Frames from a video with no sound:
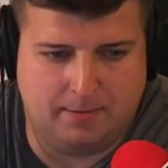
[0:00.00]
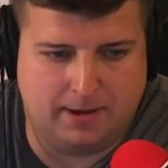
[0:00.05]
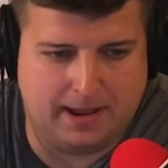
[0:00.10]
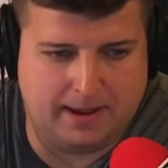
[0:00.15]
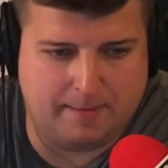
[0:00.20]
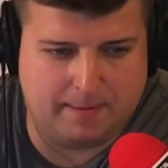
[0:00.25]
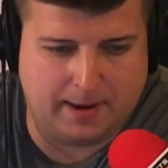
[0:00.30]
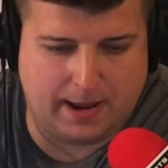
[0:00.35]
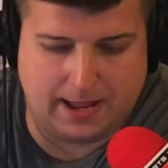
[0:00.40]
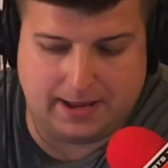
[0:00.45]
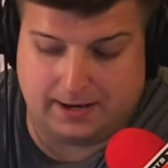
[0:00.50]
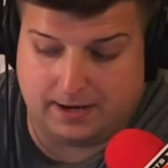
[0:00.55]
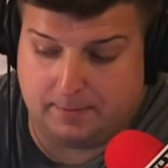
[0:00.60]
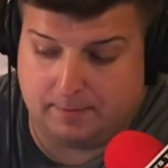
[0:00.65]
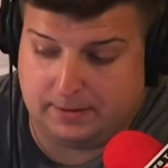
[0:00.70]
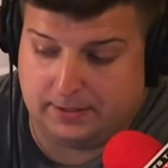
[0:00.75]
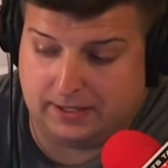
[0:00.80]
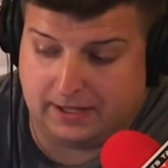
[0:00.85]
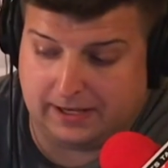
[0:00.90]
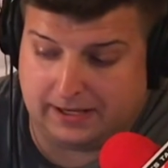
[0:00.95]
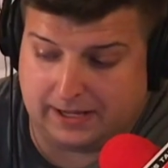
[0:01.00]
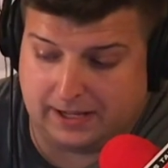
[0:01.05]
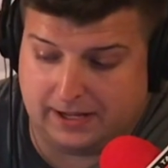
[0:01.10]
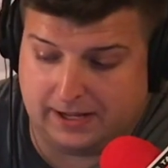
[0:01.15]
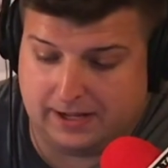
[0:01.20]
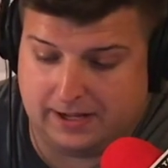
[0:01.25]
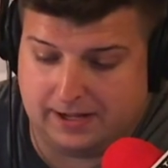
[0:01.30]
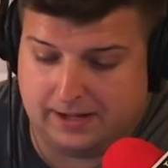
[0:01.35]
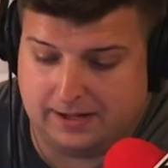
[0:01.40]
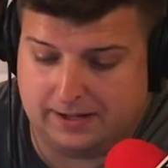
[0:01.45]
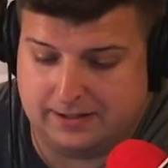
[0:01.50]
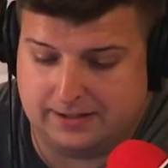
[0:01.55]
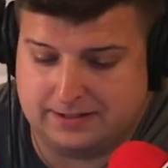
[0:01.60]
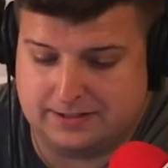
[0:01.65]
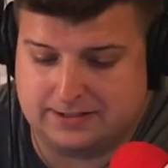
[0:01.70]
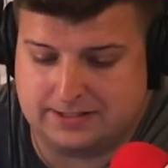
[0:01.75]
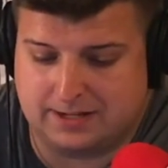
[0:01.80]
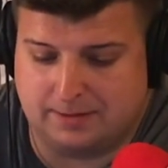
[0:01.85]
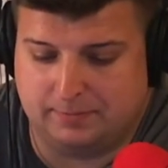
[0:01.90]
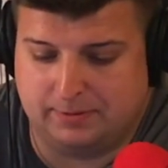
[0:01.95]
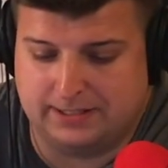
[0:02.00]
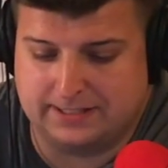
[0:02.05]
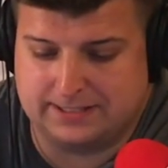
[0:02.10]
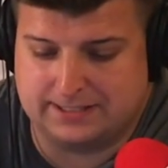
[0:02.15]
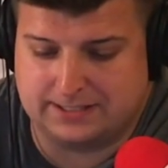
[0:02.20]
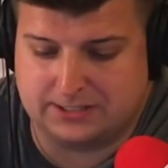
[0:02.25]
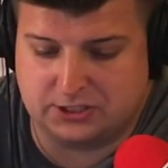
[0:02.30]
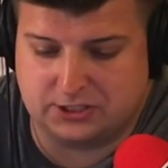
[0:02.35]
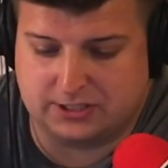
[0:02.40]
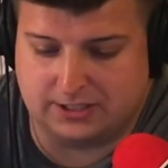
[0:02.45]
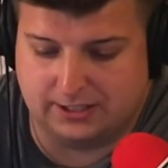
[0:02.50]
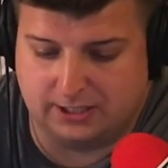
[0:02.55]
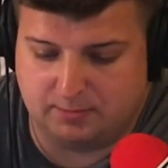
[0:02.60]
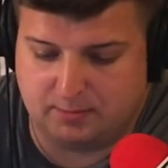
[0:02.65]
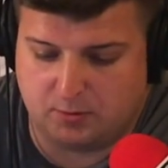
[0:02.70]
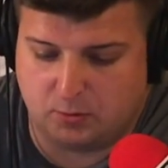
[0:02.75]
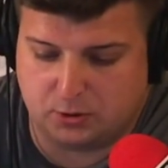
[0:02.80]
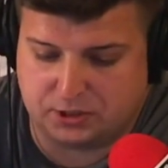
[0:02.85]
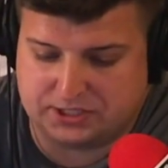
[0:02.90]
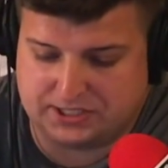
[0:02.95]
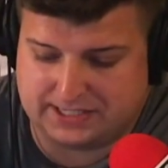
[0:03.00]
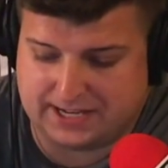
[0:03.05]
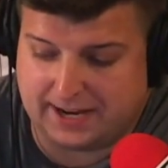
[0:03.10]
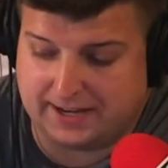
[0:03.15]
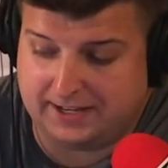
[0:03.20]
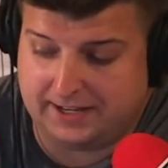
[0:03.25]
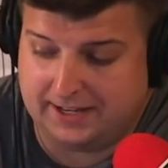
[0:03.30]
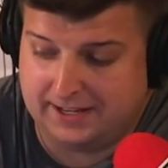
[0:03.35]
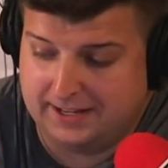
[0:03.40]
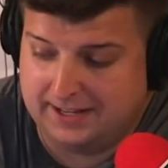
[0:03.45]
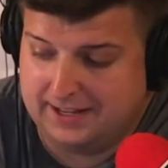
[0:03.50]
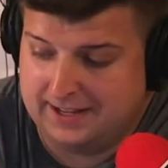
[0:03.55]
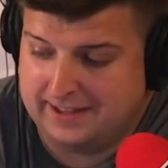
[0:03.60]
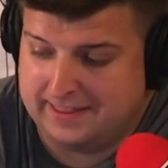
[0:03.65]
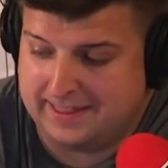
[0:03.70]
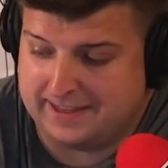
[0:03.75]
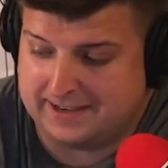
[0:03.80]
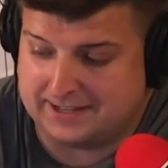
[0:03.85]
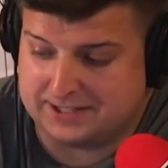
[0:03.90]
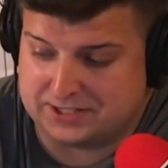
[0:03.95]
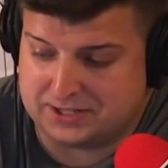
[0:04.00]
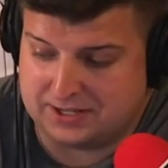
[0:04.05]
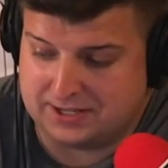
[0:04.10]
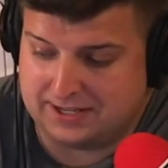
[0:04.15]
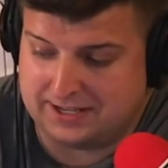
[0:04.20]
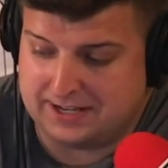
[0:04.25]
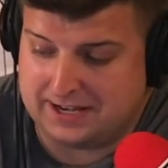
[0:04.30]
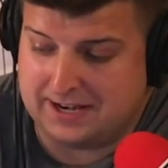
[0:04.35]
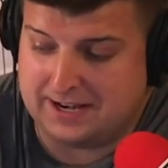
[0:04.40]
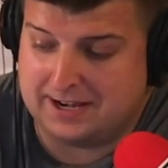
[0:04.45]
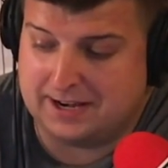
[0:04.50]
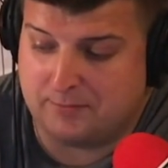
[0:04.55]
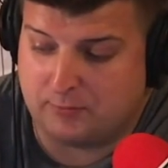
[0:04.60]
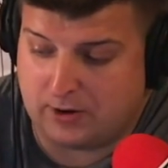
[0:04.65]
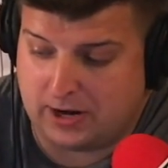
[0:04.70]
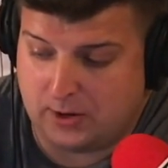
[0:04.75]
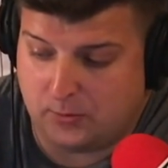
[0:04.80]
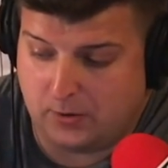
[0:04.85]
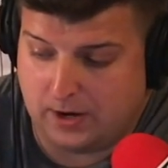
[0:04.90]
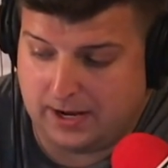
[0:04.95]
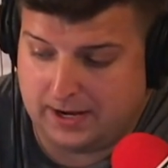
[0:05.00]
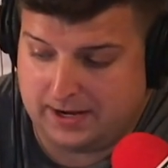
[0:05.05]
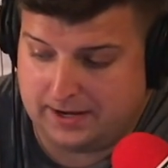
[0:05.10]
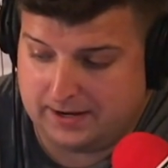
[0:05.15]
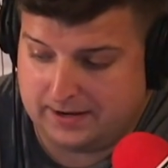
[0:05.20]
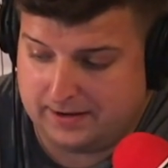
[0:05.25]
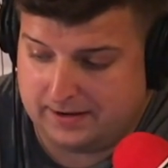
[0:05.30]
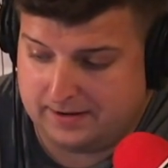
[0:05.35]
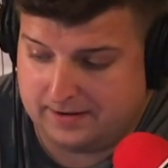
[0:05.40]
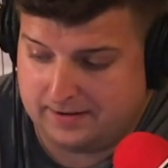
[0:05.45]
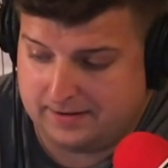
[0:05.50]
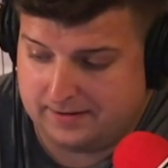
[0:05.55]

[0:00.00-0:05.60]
he may be end up in like uh someplace that's just a little bit more steady that doesn't need him right away.